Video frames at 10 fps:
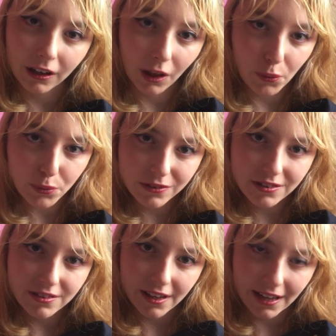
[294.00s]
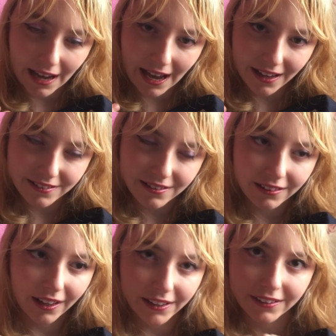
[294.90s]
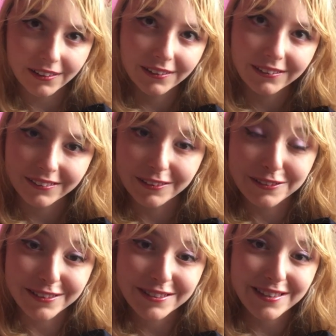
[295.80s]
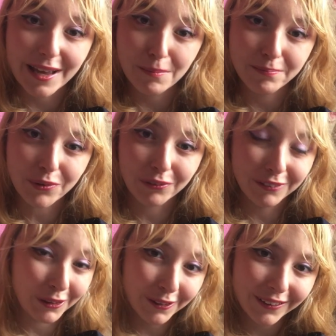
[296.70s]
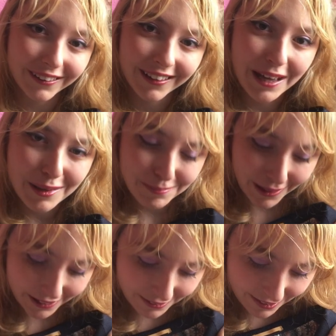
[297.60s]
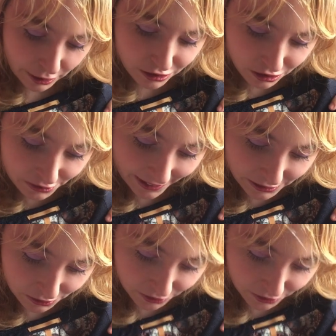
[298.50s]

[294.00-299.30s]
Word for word: closed, it had like the, the, same sort of look. But so to do that you